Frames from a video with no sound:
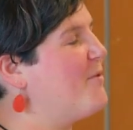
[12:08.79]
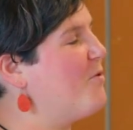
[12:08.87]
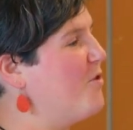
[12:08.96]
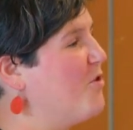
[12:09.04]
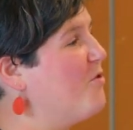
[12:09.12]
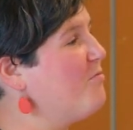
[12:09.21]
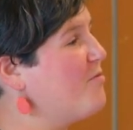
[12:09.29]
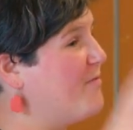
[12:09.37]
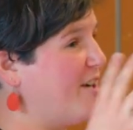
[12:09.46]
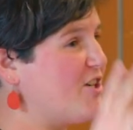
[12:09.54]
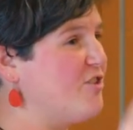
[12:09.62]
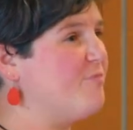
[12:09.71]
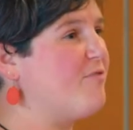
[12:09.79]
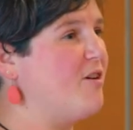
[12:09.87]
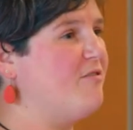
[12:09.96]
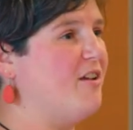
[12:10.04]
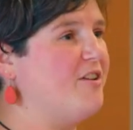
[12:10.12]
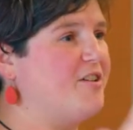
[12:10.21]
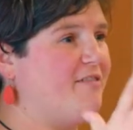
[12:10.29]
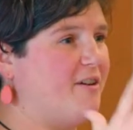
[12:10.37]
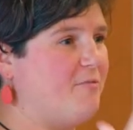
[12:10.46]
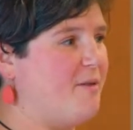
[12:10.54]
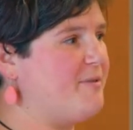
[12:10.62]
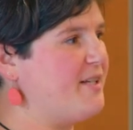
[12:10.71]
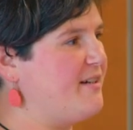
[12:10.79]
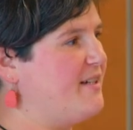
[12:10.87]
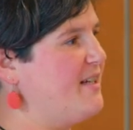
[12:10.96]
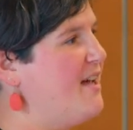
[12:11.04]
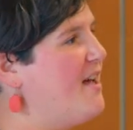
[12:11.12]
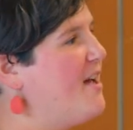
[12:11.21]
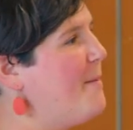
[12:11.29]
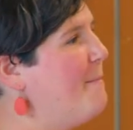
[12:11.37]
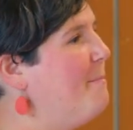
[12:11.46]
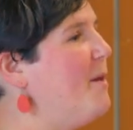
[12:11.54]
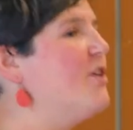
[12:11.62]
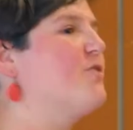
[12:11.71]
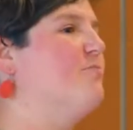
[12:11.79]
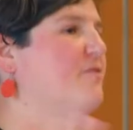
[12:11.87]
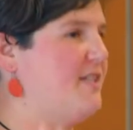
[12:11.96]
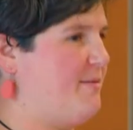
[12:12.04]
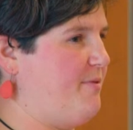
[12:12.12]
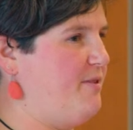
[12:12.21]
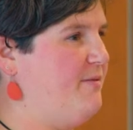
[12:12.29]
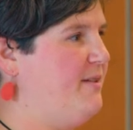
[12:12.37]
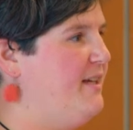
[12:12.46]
or your professional profile on your own website, much more visible.